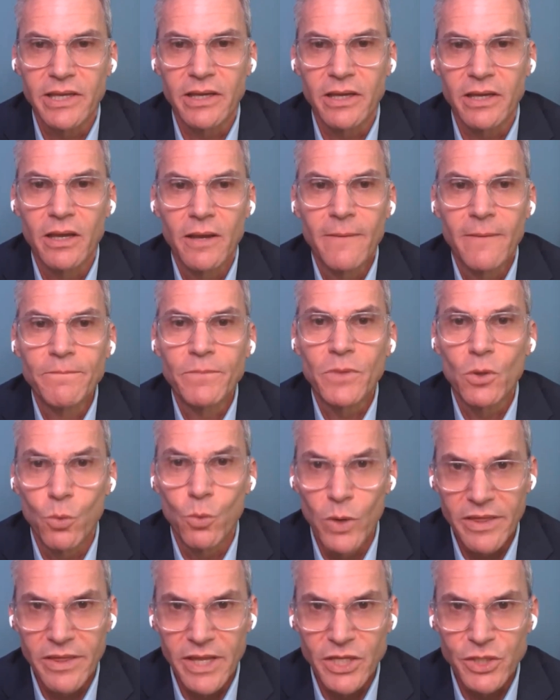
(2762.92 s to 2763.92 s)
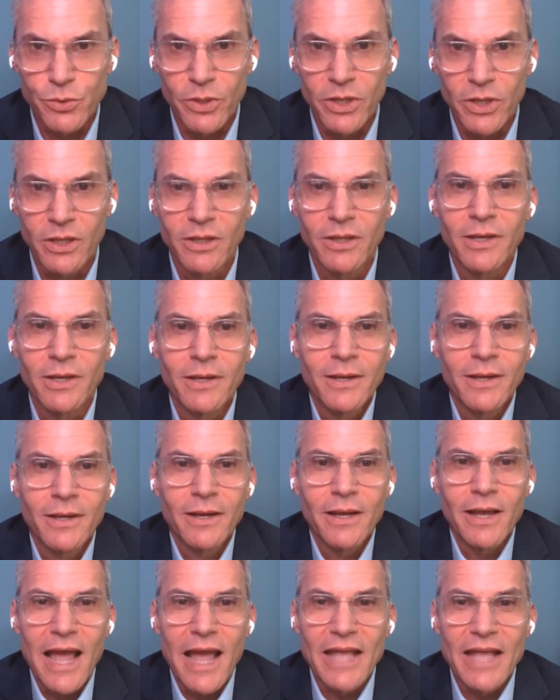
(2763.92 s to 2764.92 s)
are standing with
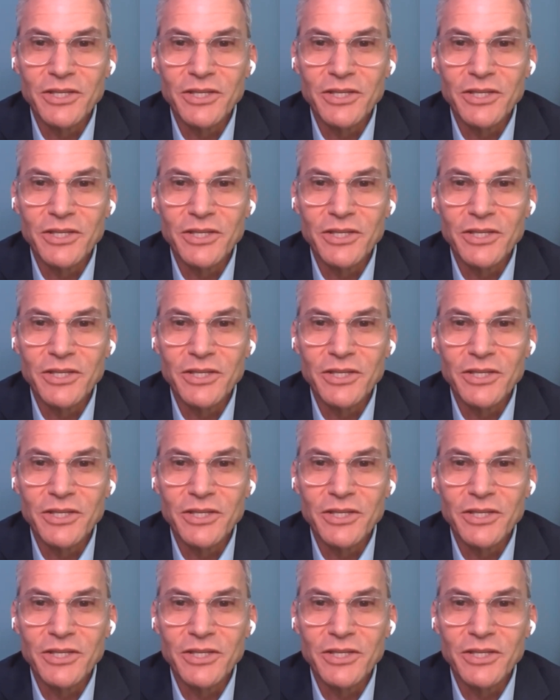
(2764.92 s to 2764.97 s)
Israel.